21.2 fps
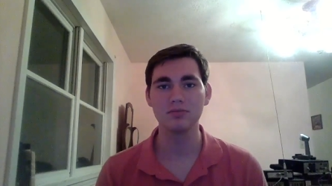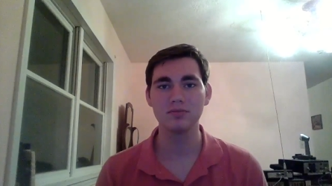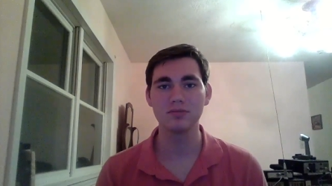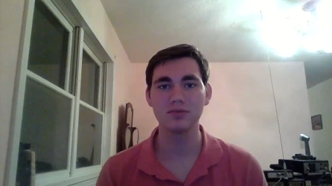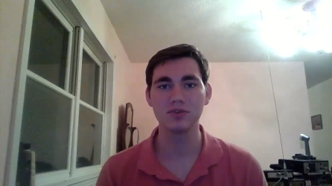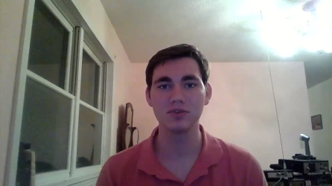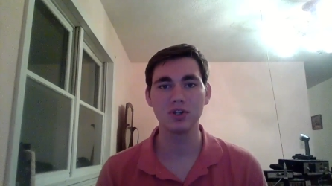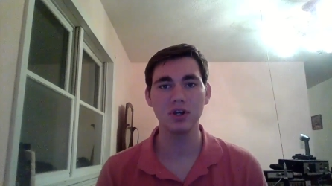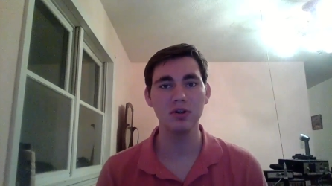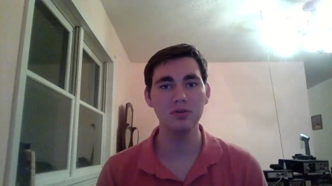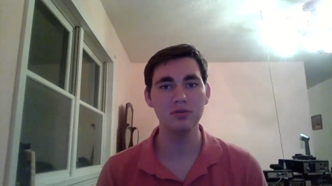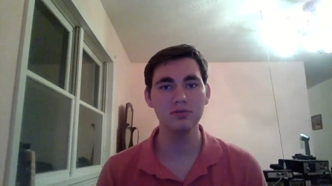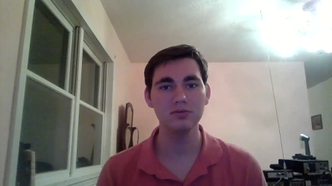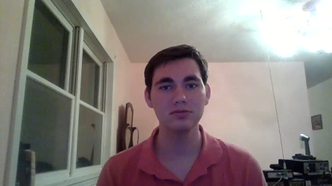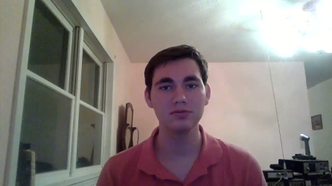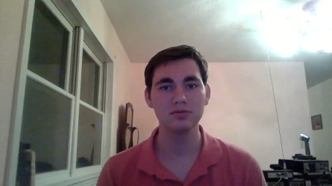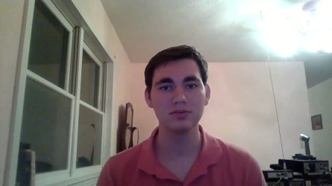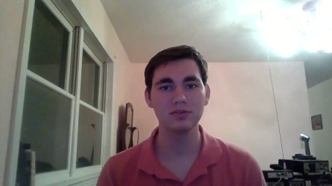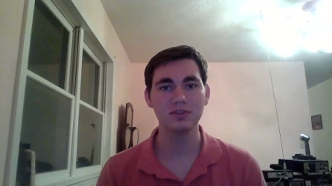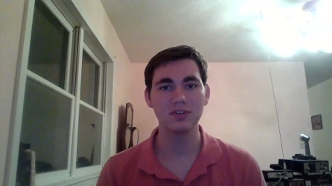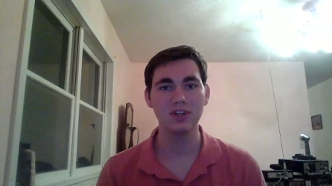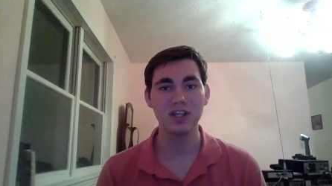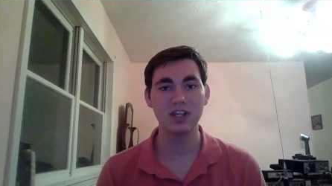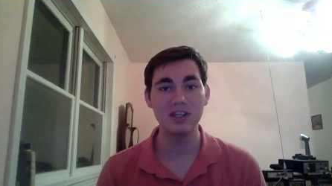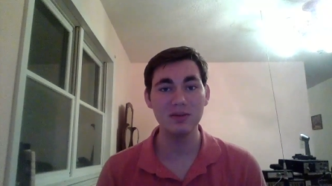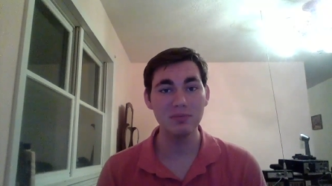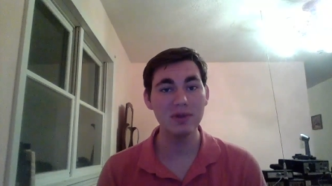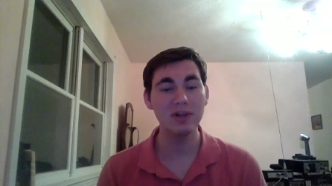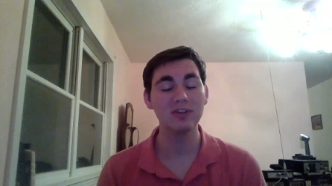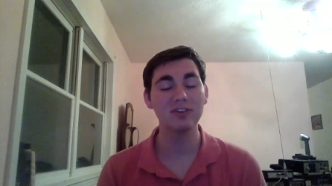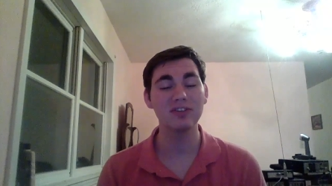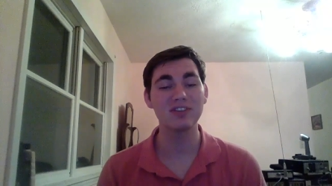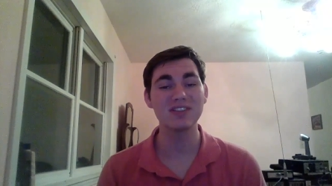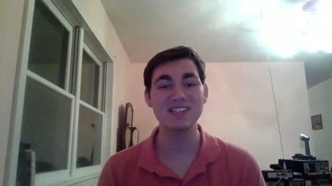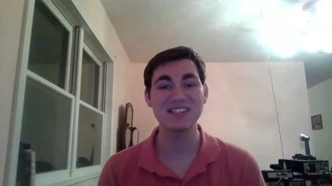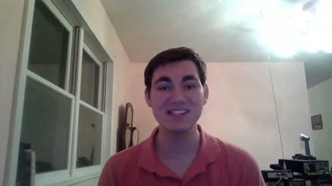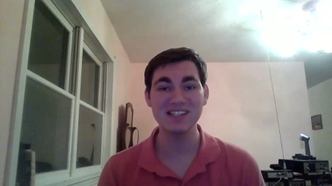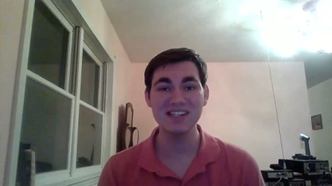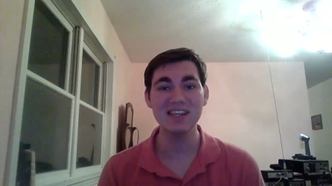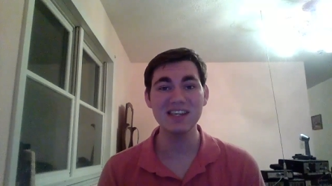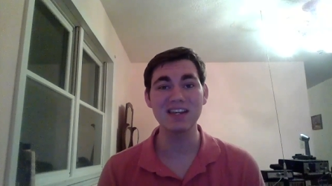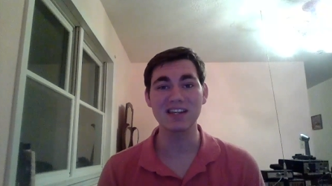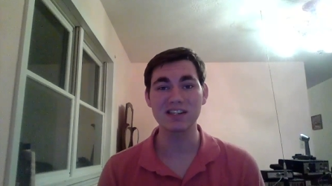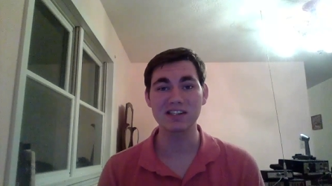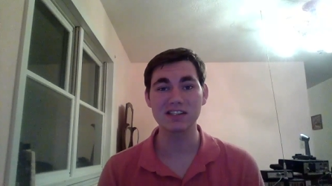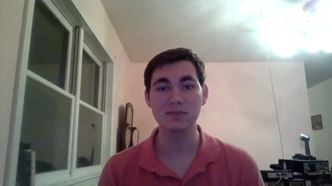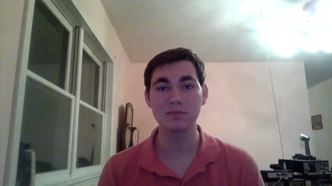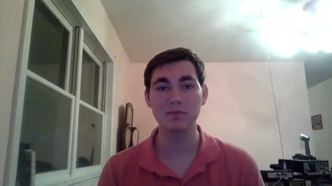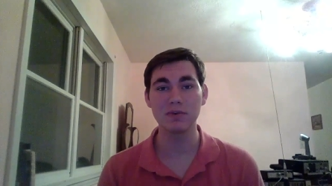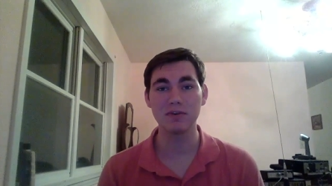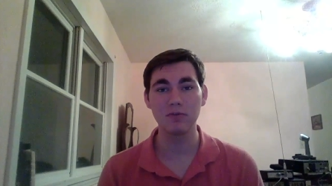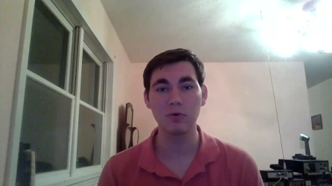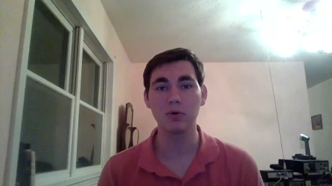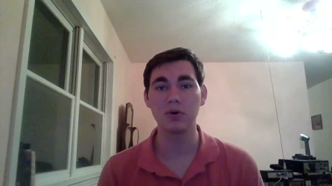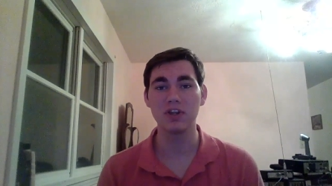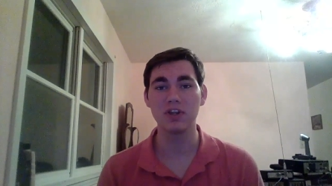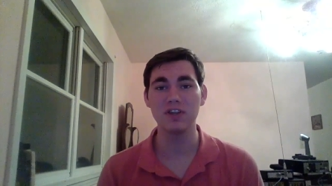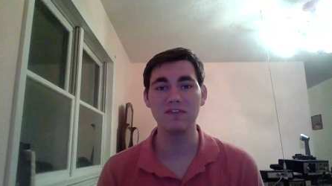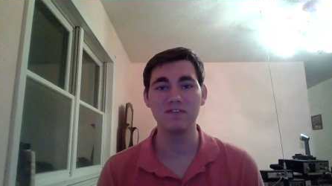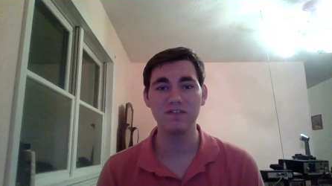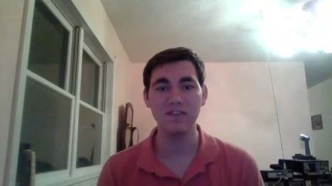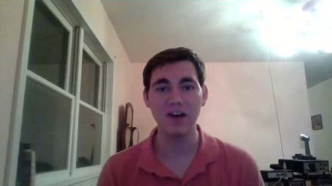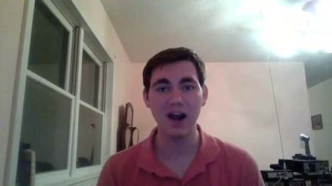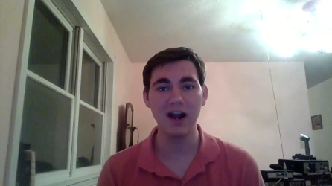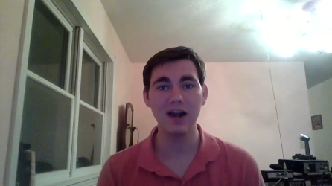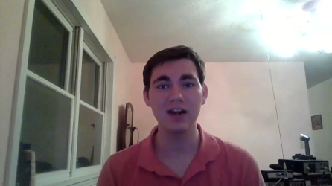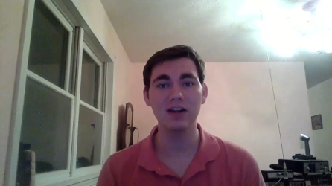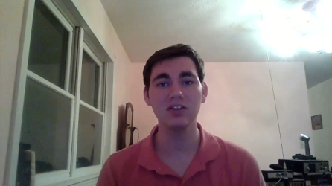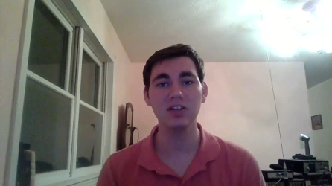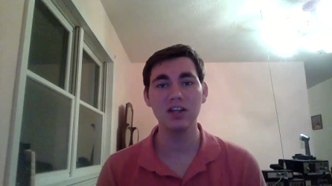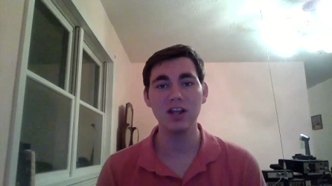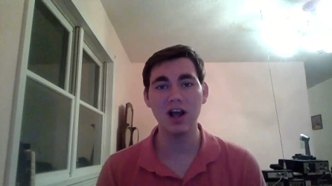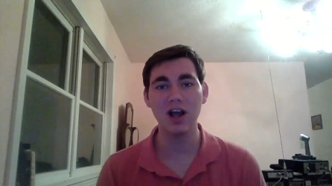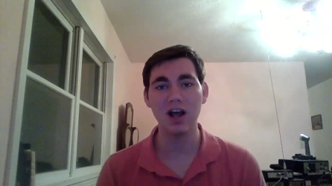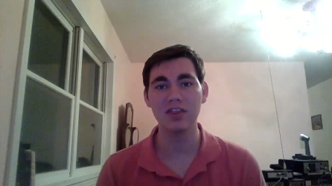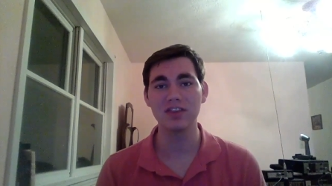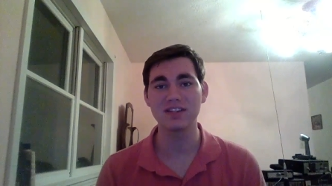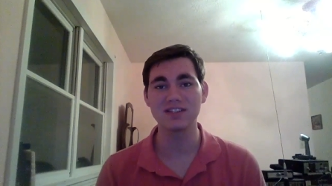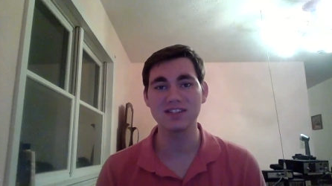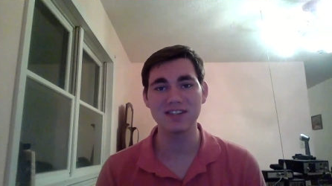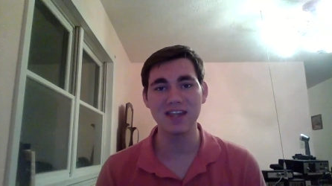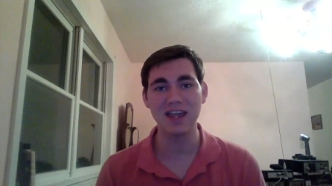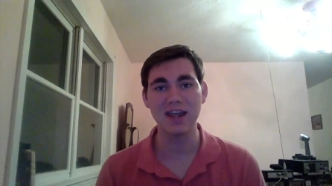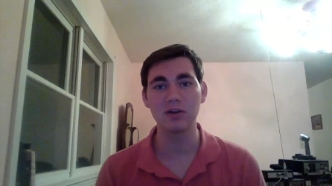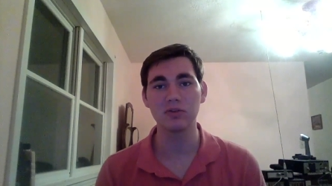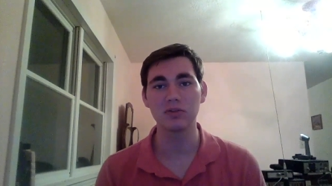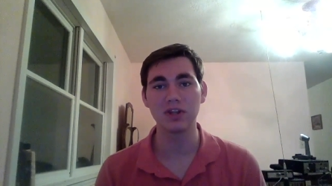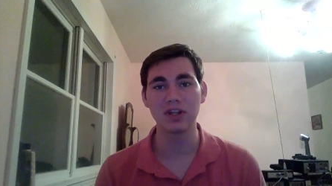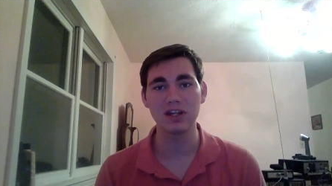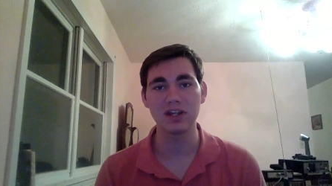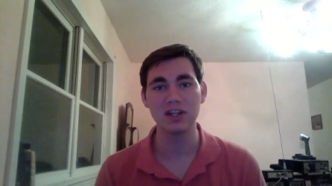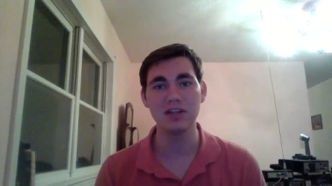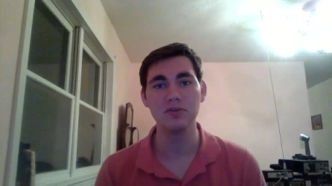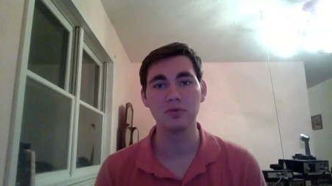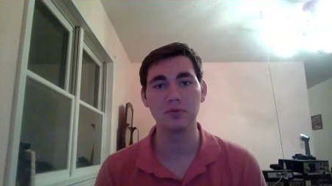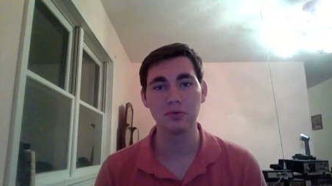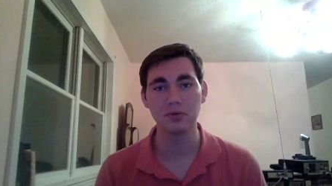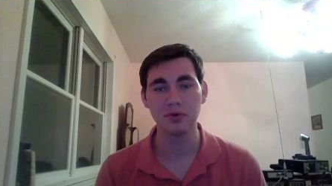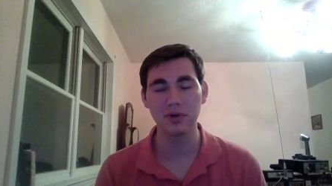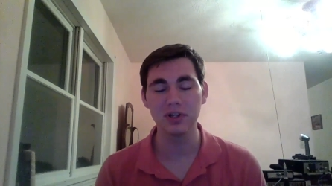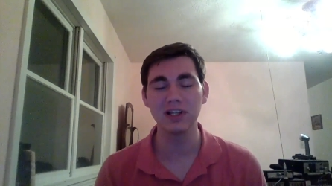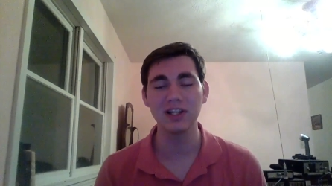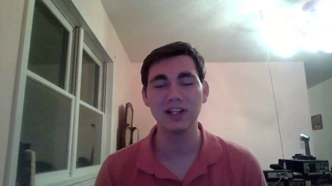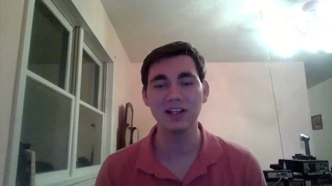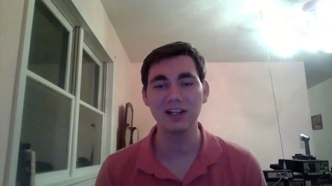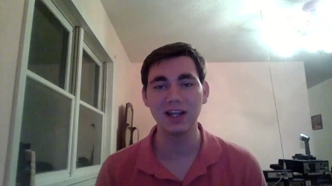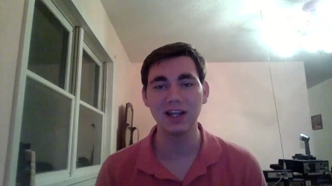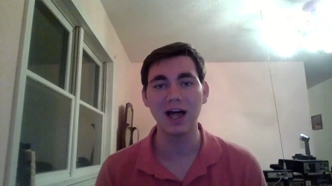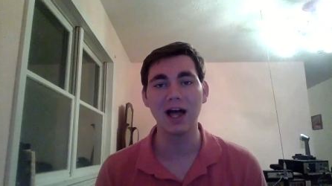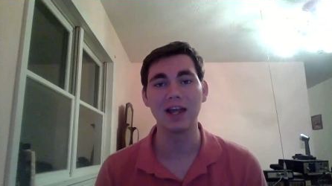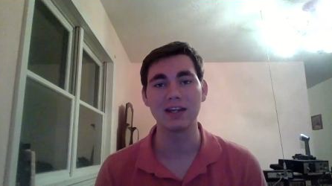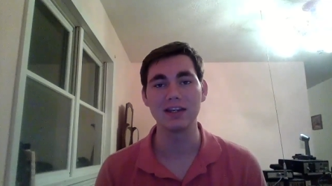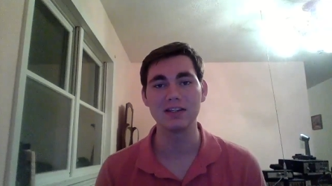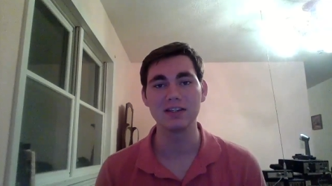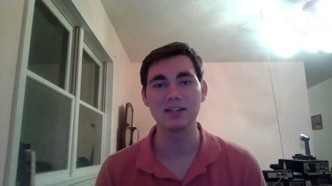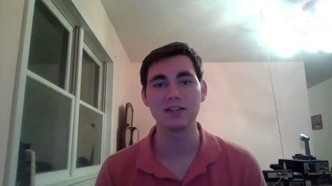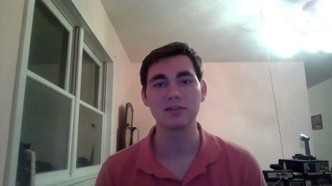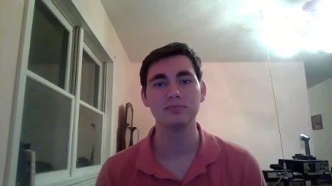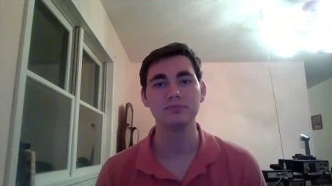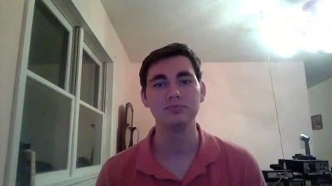so he built 6 before he finally got the sound that he really liked.